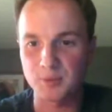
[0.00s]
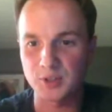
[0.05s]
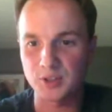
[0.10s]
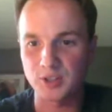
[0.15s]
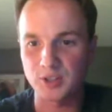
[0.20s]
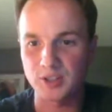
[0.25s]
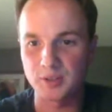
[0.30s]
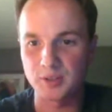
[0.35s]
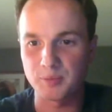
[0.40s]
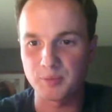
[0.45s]
going
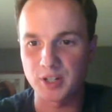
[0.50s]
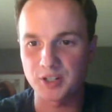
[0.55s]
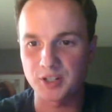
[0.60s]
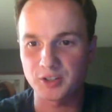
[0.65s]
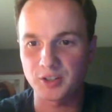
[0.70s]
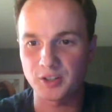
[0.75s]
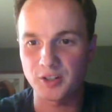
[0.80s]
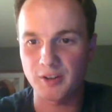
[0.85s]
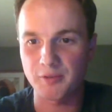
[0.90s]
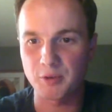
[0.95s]
to make sure
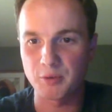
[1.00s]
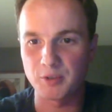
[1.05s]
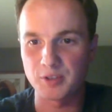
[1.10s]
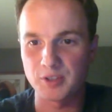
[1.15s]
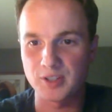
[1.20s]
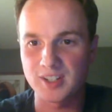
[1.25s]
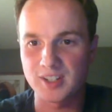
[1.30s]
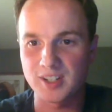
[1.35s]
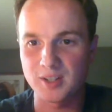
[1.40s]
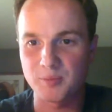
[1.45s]
everyone
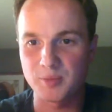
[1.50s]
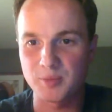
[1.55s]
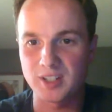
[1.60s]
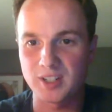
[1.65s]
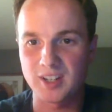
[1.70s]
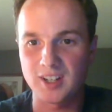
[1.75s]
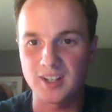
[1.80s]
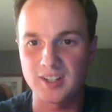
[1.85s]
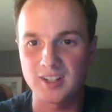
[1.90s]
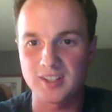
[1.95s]
sees it,
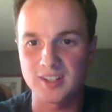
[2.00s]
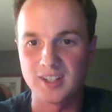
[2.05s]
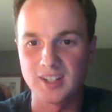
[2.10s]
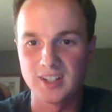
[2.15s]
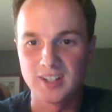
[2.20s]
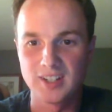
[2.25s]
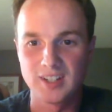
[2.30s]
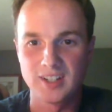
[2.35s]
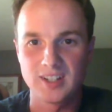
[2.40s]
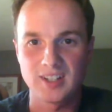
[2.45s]

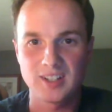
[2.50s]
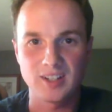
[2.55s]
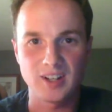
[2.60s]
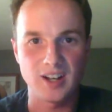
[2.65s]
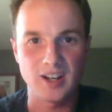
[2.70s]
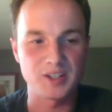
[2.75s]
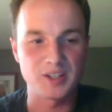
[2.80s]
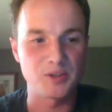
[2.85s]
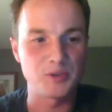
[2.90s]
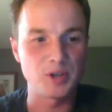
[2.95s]
because
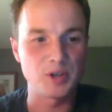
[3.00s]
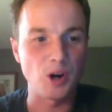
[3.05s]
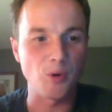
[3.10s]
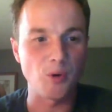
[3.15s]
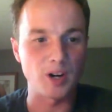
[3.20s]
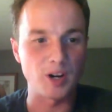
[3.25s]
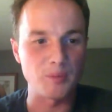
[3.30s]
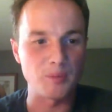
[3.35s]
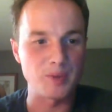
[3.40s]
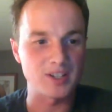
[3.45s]
you don't
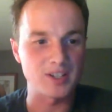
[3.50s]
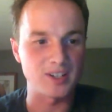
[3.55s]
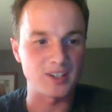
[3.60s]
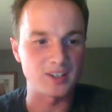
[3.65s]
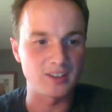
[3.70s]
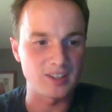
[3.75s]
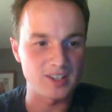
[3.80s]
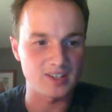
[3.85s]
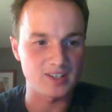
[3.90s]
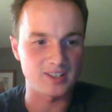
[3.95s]
want to miss
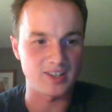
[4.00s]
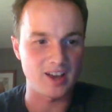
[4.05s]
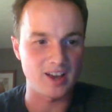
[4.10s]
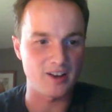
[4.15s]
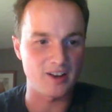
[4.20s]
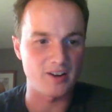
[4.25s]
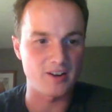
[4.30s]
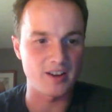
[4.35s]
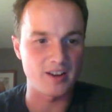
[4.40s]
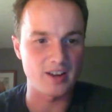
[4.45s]
it this
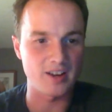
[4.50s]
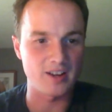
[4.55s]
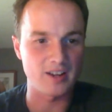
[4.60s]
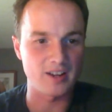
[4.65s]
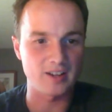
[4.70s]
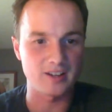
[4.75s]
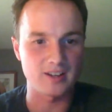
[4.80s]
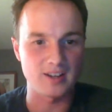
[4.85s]
Saturday.